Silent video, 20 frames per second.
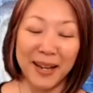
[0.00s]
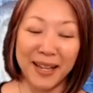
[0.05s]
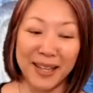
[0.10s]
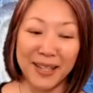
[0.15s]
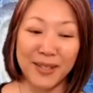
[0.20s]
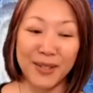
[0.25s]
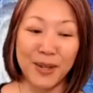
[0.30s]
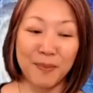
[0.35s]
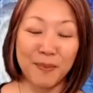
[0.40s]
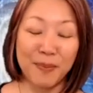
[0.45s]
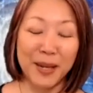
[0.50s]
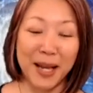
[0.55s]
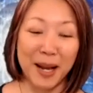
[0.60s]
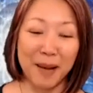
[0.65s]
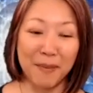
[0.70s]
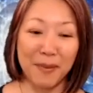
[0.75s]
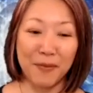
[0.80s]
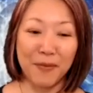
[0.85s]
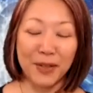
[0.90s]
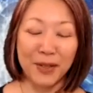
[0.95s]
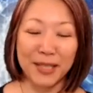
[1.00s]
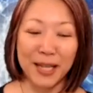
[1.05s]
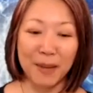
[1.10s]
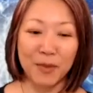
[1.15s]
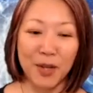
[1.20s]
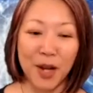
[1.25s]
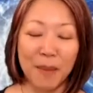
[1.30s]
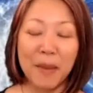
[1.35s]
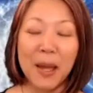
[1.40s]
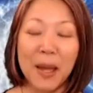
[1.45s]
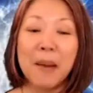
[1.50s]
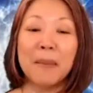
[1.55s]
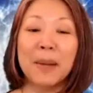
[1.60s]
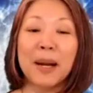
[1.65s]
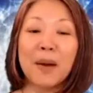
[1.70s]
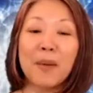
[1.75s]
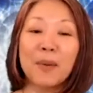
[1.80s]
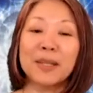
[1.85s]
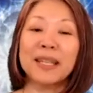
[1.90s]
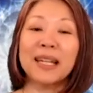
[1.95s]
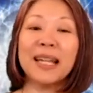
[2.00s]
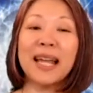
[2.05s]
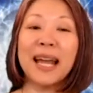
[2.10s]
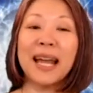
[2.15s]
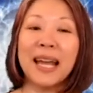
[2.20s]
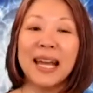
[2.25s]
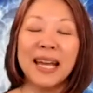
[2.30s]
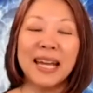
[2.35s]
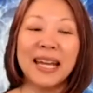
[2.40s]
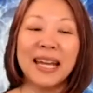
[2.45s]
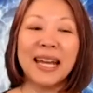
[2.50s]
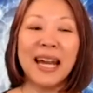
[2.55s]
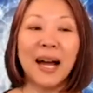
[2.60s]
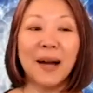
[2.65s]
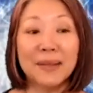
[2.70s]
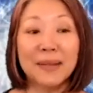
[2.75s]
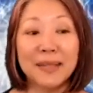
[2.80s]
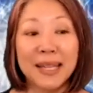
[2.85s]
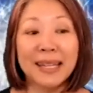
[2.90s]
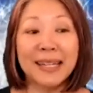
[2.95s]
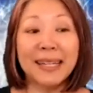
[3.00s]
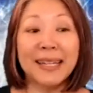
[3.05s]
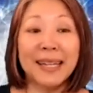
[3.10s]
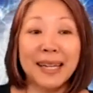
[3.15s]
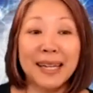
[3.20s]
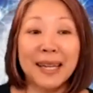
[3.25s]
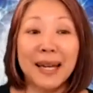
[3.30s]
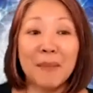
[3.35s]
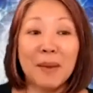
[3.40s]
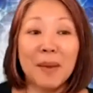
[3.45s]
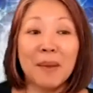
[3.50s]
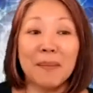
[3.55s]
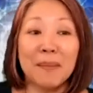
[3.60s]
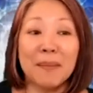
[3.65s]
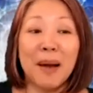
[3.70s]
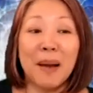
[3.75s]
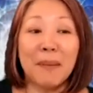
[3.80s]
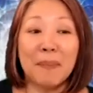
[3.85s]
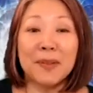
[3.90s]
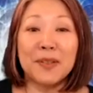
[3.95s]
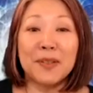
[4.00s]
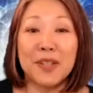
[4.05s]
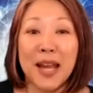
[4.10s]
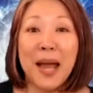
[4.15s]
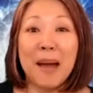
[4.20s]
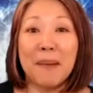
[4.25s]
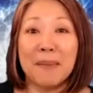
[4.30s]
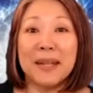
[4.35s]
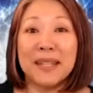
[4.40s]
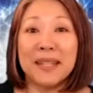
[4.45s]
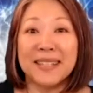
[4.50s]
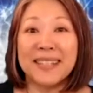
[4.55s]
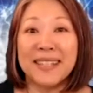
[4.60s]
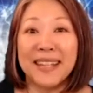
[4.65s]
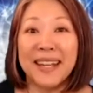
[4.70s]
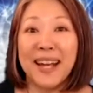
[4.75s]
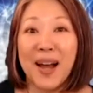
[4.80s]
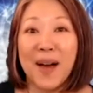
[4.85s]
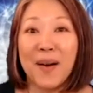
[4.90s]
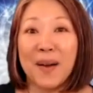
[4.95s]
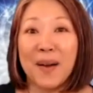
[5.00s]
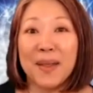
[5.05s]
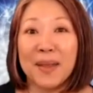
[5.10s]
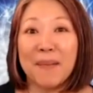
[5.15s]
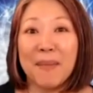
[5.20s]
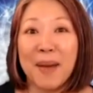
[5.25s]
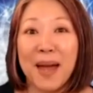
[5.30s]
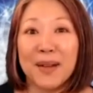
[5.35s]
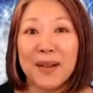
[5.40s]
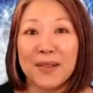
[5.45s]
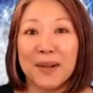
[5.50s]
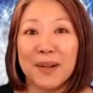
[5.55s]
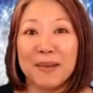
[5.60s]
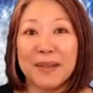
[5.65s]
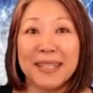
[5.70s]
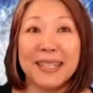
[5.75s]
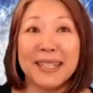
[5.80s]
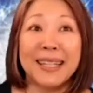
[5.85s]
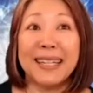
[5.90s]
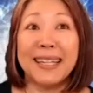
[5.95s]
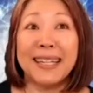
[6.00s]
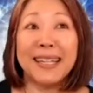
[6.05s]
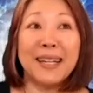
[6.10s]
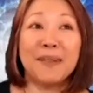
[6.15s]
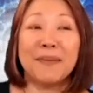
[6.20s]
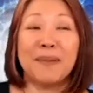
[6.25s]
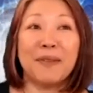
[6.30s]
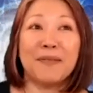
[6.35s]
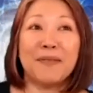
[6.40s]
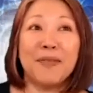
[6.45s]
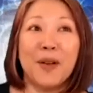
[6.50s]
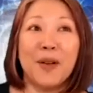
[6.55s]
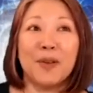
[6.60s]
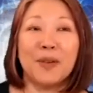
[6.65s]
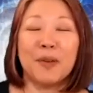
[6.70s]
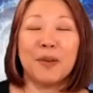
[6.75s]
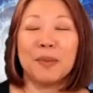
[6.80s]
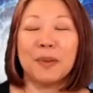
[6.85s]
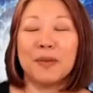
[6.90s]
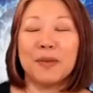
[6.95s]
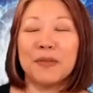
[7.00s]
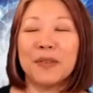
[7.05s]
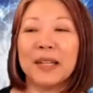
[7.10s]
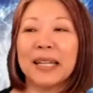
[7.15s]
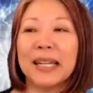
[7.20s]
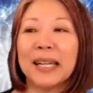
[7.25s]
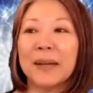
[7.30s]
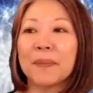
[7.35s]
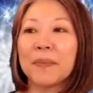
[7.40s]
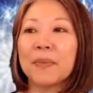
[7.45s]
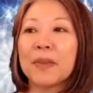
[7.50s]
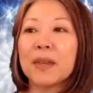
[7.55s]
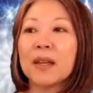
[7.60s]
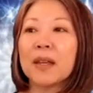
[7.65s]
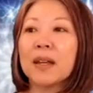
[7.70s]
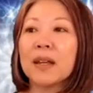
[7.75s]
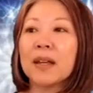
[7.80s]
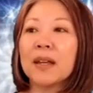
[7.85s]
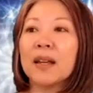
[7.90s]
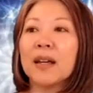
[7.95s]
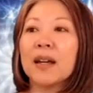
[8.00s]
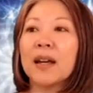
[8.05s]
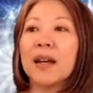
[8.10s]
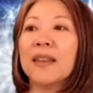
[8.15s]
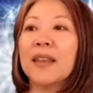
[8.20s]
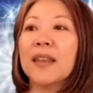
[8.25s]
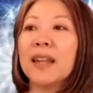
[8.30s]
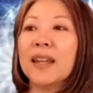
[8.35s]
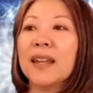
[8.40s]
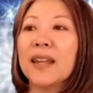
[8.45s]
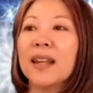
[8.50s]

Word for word: this could become a full time job. But it wasn't like I was like, eh, I'm in my pajamas, you know, in the bedroom. It's a little bit vulnerable feeling. And then